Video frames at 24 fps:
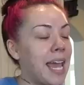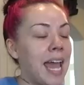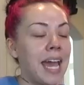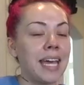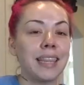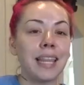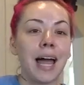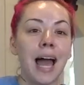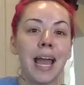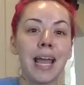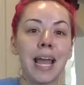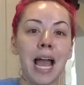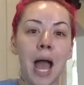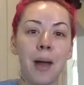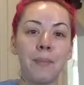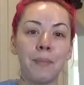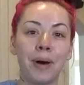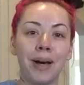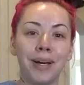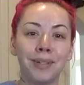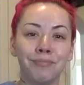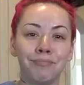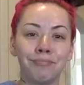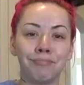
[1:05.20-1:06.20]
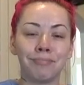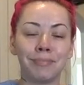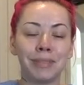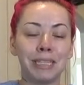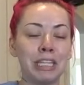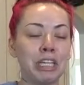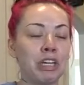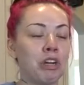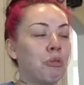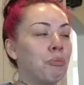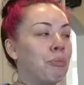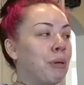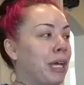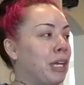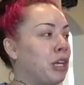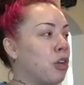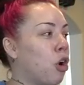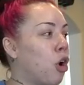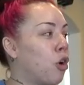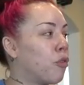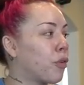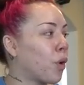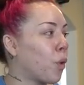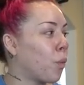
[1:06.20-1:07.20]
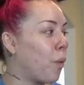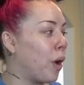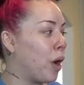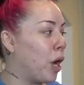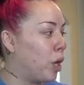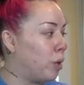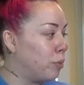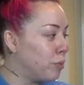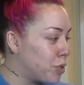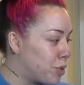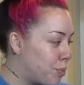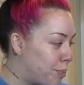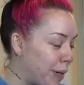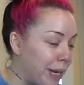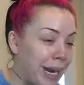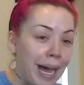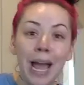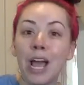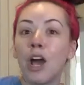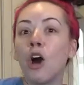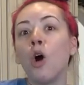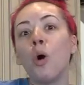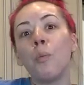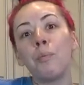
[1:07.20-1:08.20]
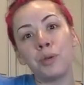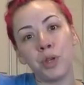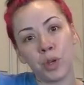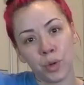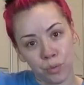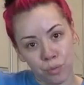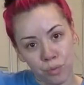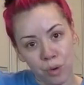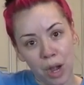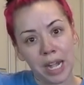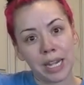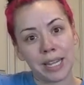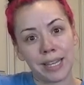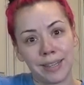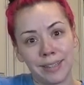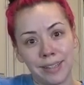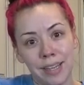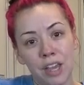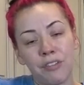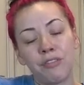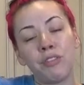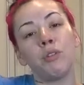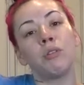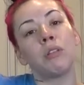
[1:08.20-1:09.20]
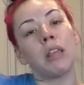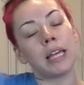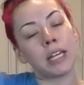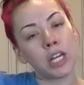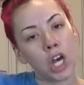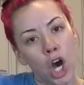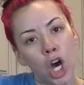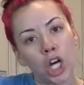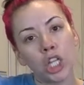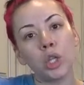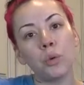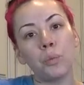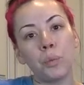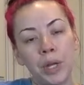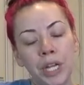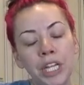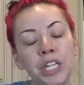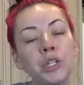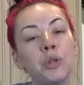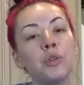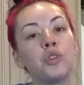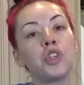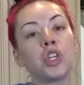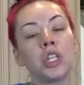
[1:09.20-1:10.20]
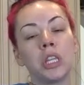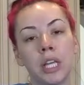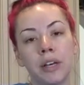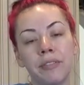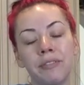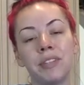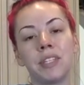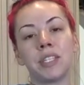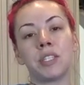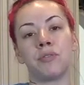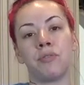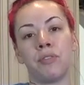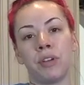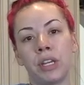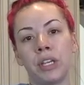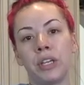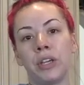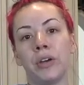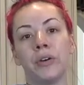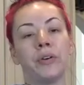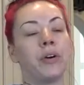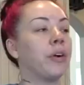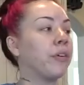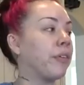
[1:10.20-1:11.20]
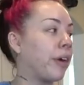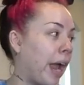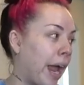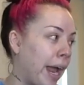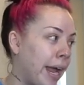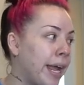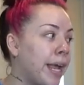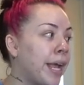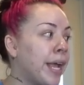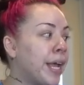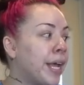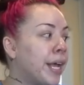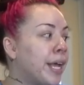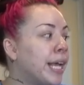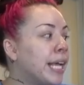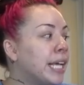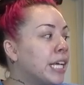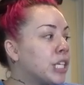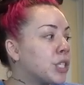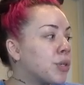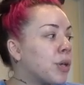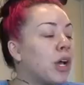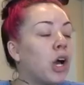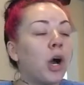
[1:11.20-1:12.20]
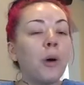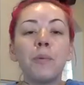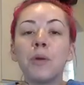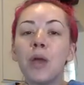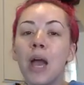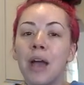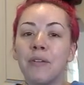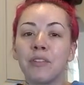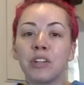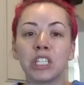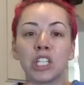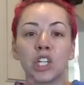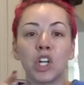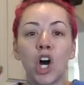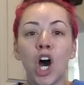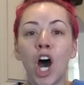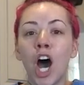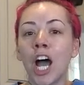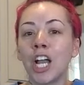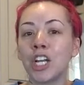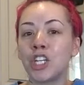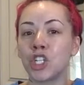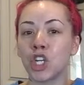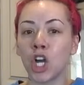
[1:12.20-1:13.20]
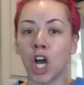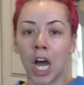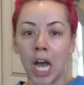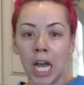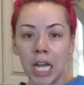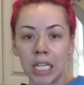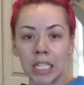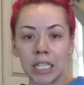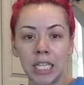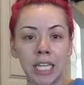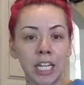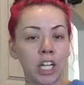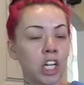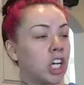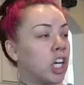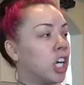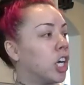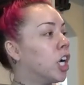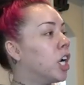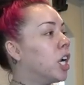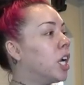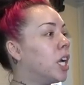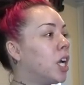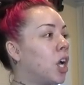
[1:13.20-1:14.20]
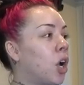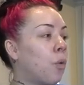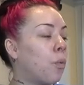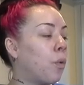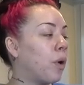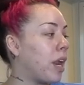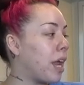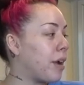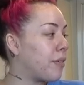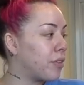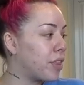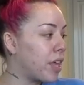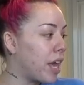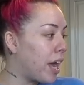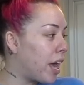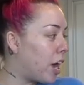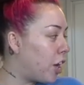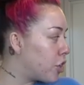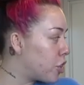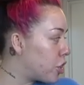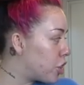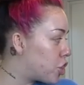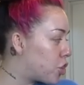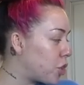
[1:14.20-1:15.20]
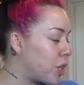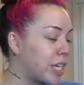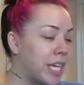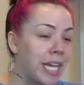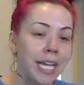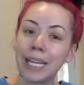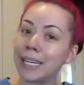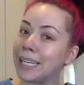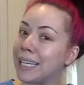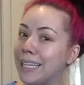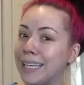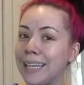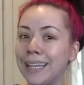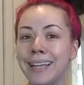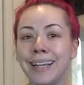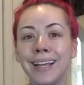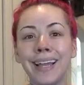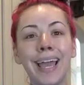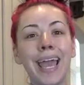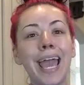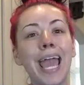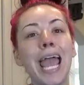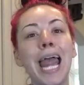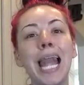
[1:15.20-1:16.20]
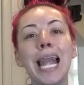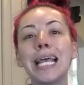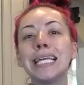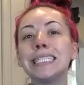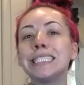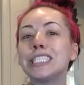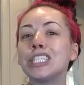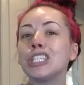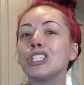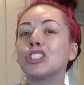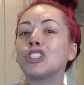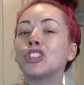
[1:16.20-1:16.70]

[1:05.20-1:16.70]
can't lie, I'm a little bit overwhelmed, but I hope you're ready. If you like Halloween, you should love this video, all right? So I hope you have your little hot chocolate or whatever the hell you're drinking and eating, and let's get